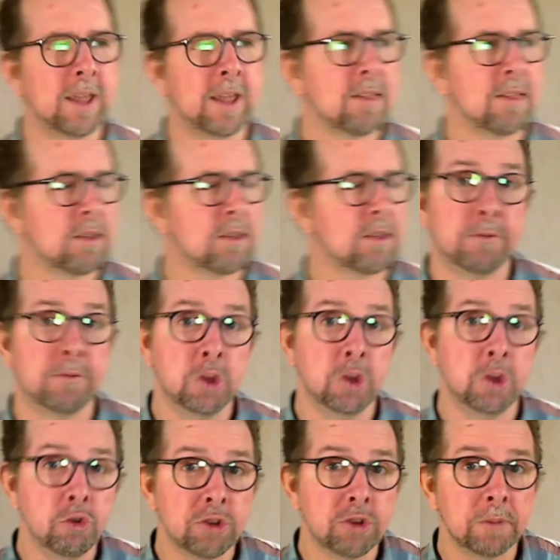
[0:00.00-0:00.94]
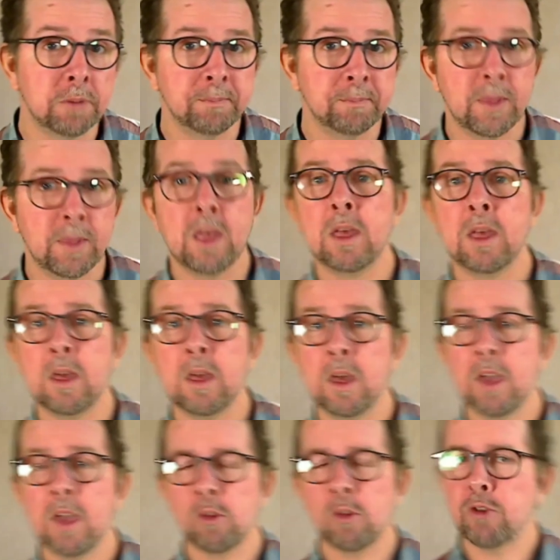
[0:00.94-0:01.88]
less confusion.
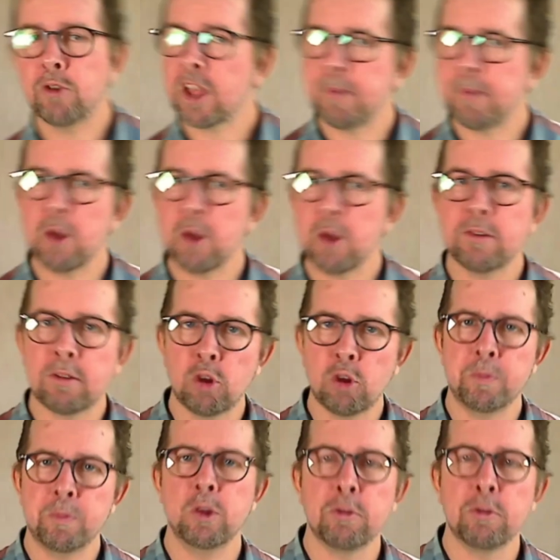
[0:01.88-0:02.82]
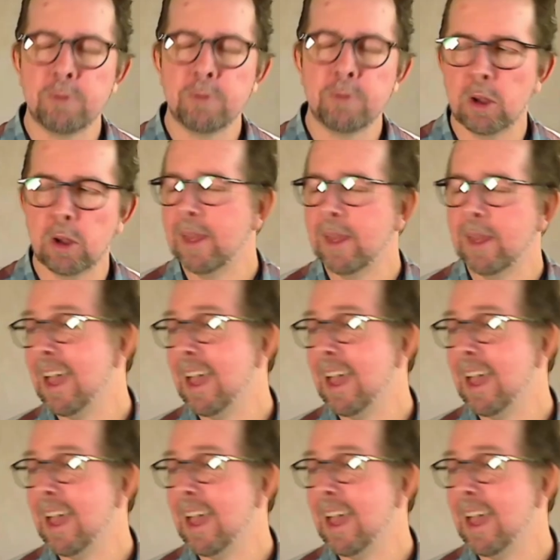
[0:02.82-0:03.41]
So transparency is super useful